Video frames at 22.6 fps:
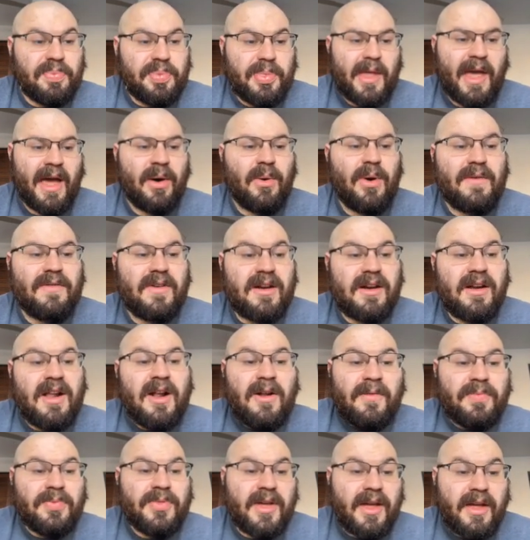However,
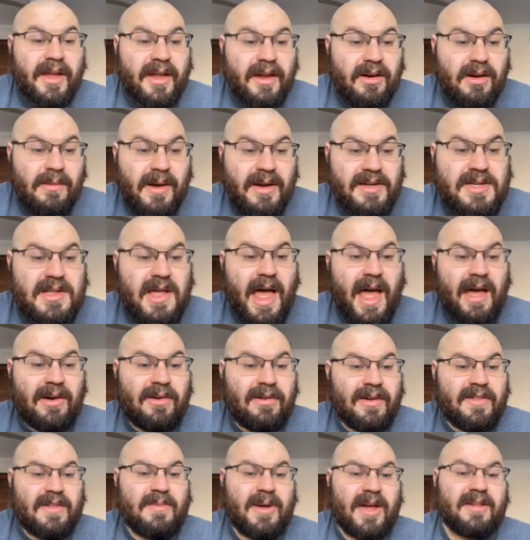the incremental
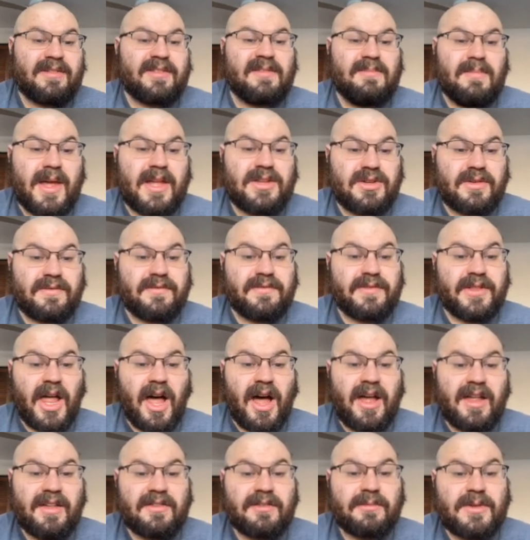algorithm has some major
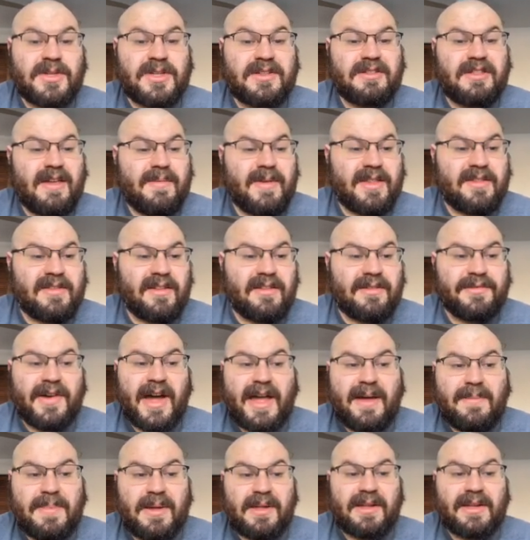flaws, which limits its
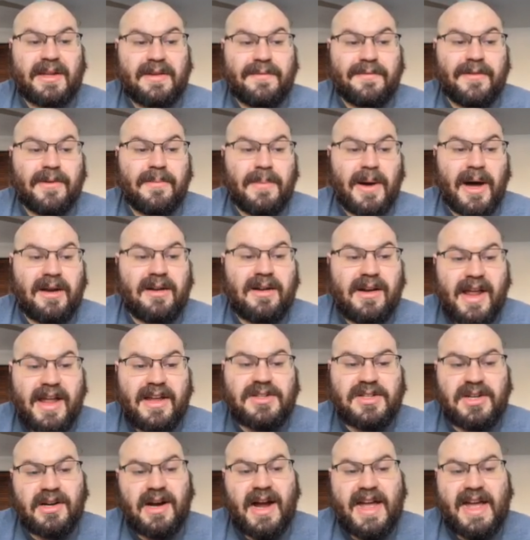viability for modern
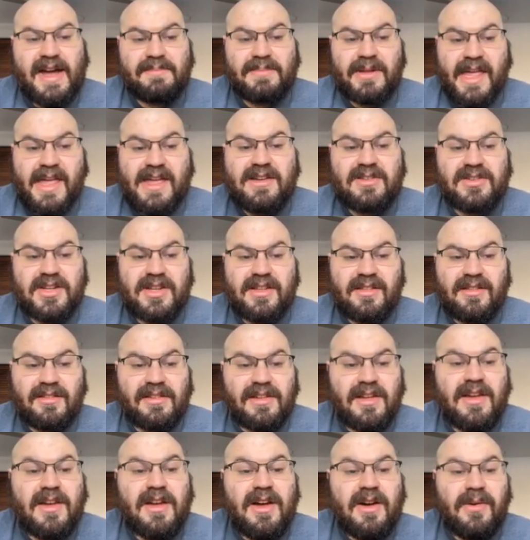HRI applications.
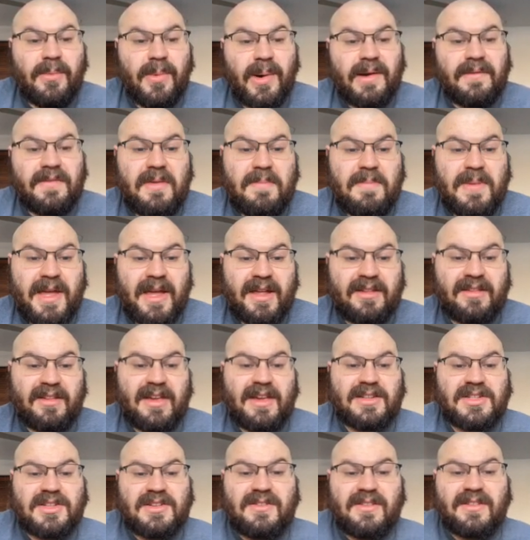One of the biggest
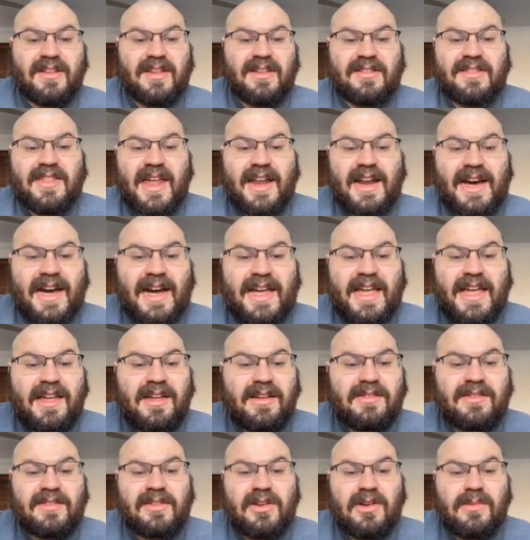issues is that IA
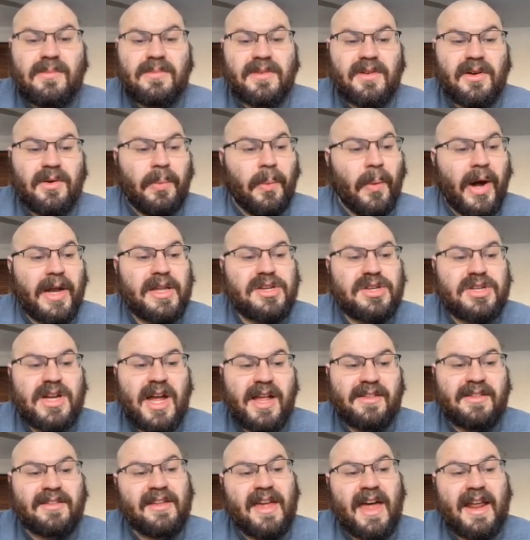assumes a
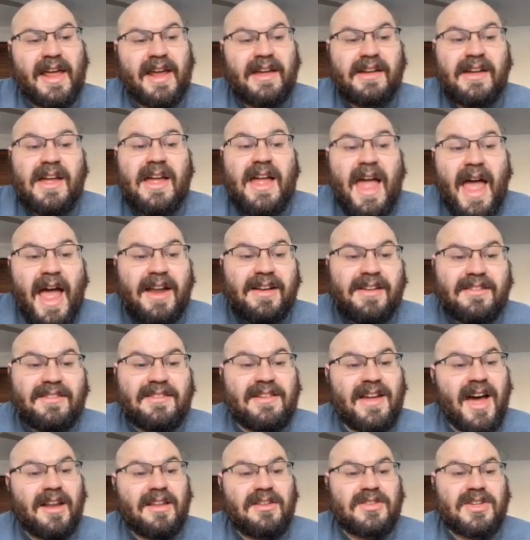one-shot setting and does
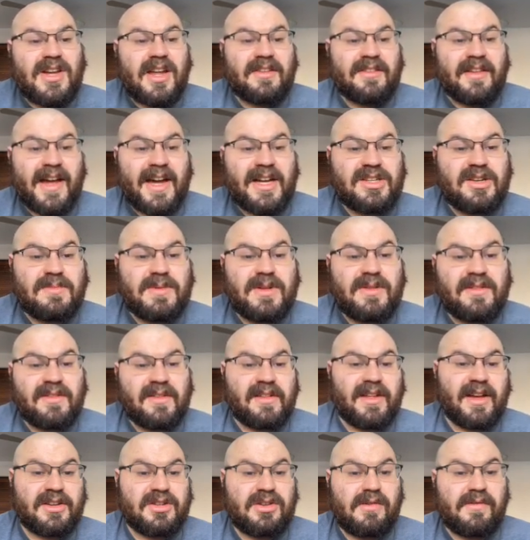not adjust attribute
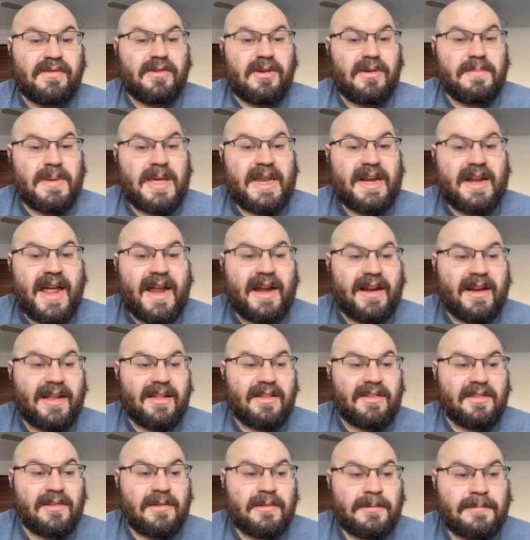selection for repeated
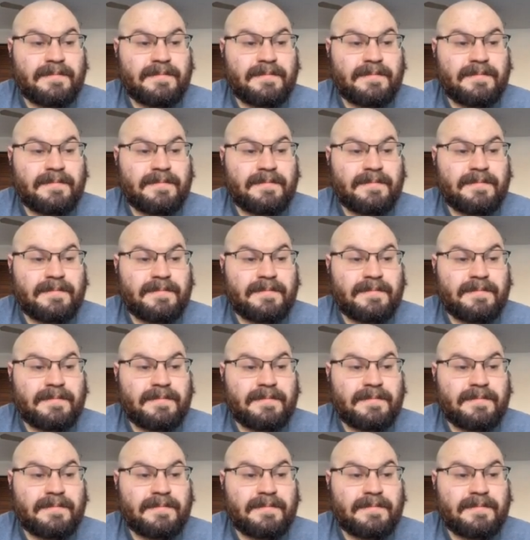entities.